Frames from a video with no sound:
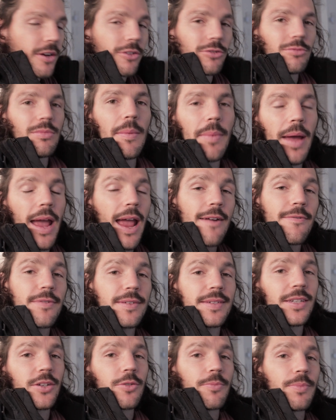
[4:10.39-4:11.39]
Remember,
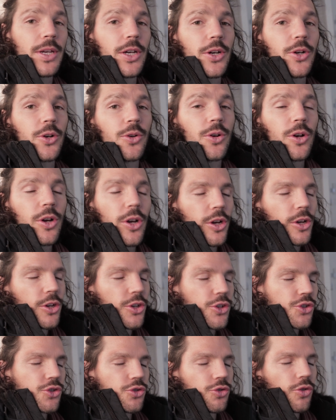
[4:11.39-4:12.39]
every single meal,
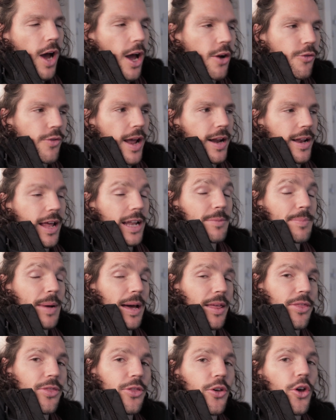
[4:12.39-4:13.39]
try round out to
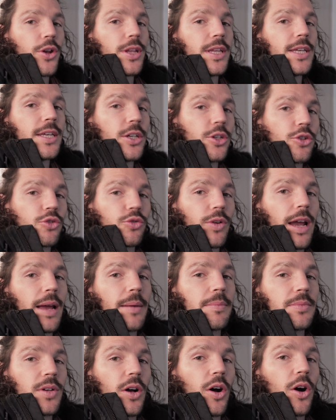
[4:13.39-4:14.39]
about 30
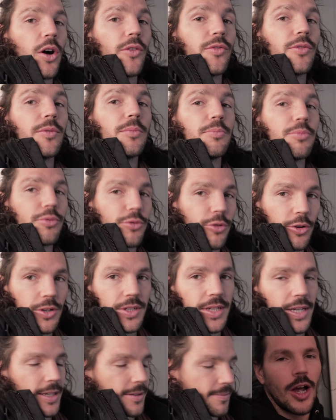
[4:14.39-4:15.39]
grams of
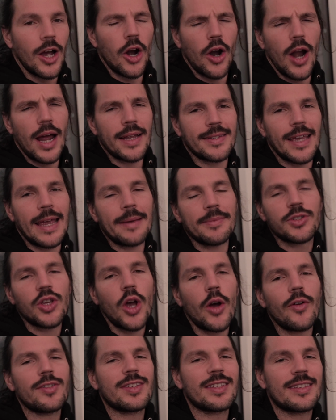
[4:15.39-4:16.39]
protein. All right, team,
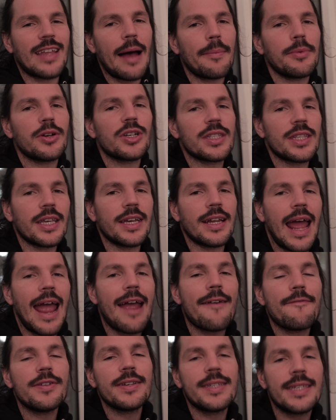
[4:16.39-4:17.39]
so we established that
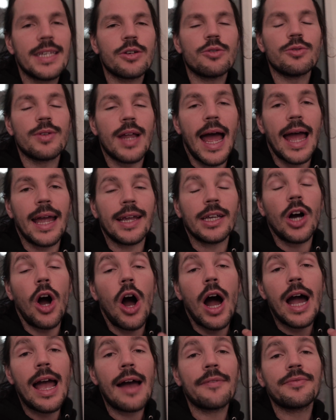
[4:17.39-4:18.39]
every single day
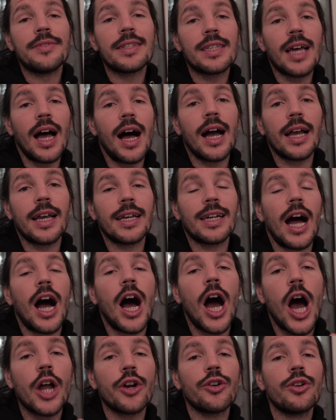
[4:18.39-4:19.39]
I have to target
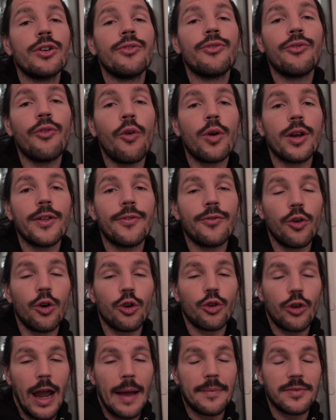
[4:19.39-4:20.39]

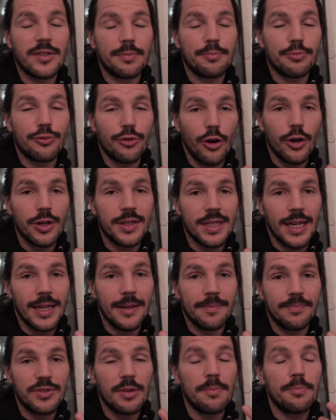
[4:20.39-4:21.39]
144 grams of protein
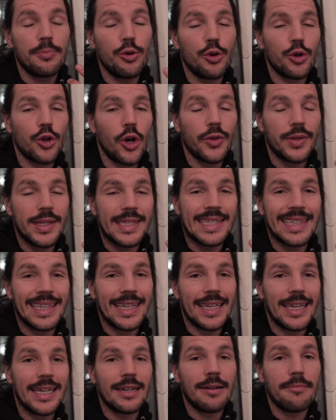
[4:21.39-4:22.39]
to put on this
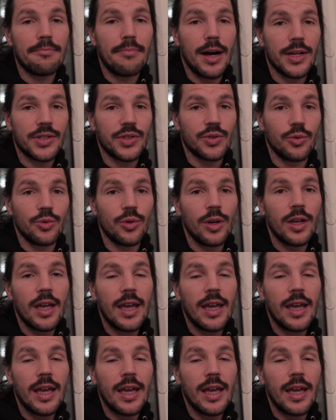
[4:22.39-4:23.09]
lean muscle.